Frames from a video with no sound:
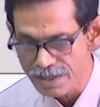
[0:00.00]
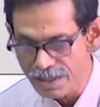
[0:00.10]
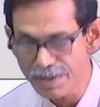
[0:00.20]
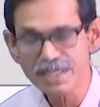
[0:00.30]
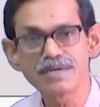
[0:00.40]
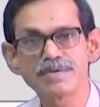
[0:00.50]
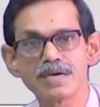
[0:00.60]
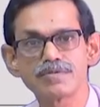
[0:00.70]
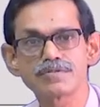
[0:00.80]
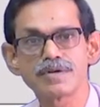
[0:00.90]
defective
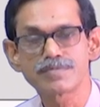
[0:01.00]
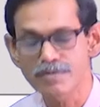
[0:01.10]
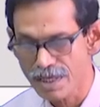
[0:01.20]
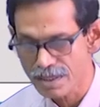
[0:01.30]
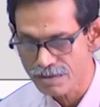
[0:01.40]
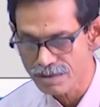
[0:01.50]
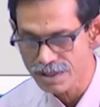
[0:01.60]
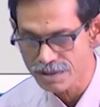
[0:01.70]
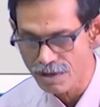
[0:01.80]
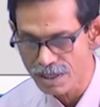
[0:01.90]
ribosomal product, which
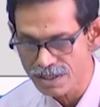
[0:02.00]
is called